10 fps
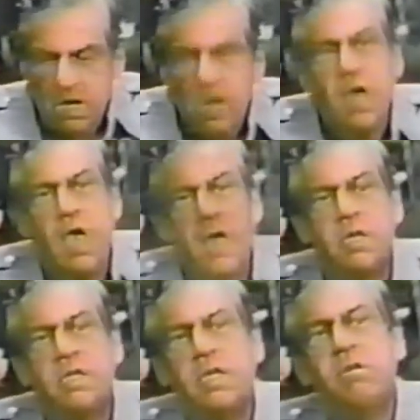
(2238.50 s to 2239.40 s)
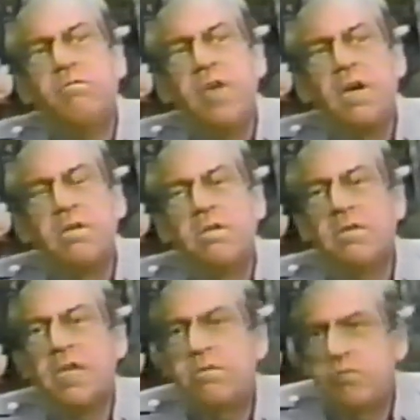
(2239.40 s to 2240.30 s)
And the founder of
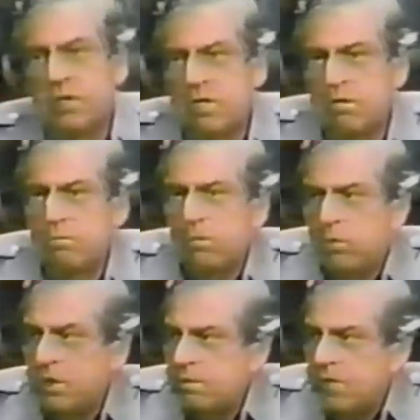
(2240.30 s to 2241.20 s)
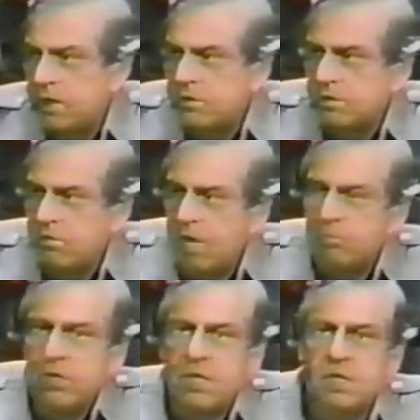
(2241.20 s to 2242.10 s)
that firm, William Nelson
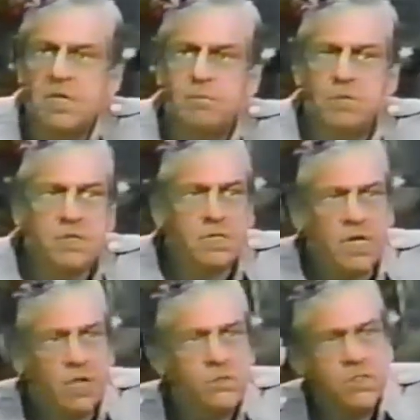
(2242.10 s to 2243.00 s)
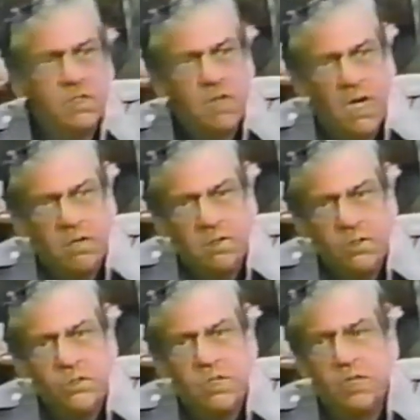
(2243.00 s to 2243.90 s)
Cromwell, had been denounced in Congress
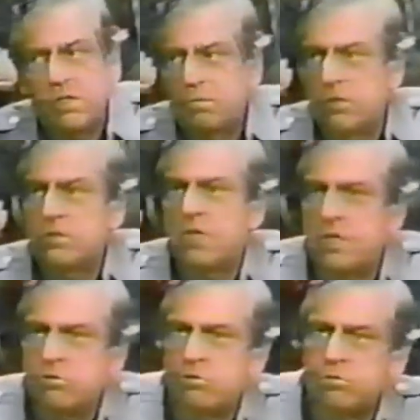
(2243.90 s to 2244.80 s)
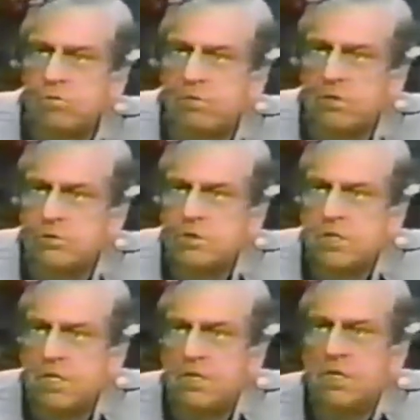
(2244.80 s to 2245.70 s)
as the most dangerous
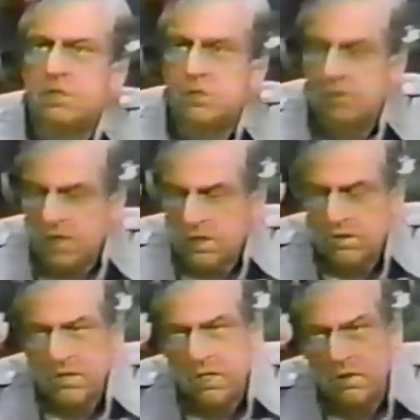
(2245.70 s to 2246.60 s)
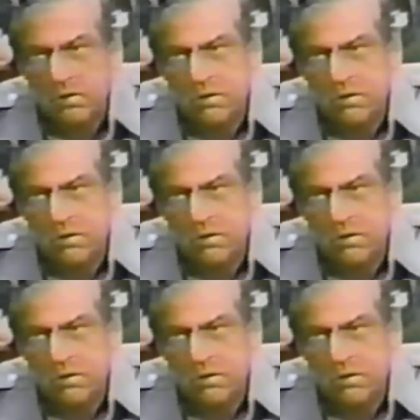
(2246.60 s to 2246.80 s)
revolutionary in the United States.